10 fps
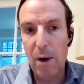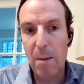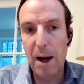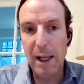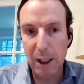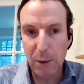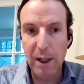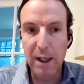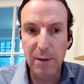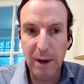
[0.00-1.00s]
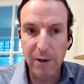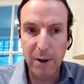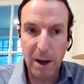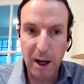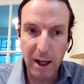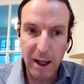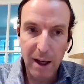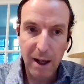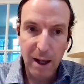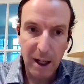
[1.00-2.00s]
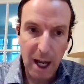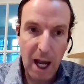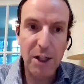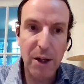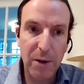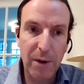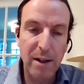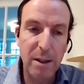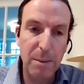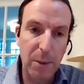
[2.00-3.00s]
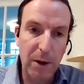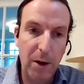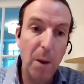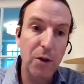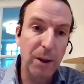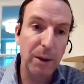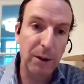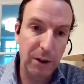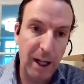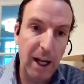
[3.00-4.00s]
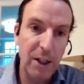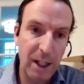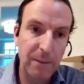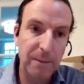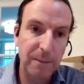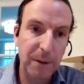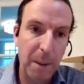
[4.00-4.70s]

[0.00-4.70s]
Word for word: I want my liquidity event or my cash out event to be when all the shareholders are cashed out.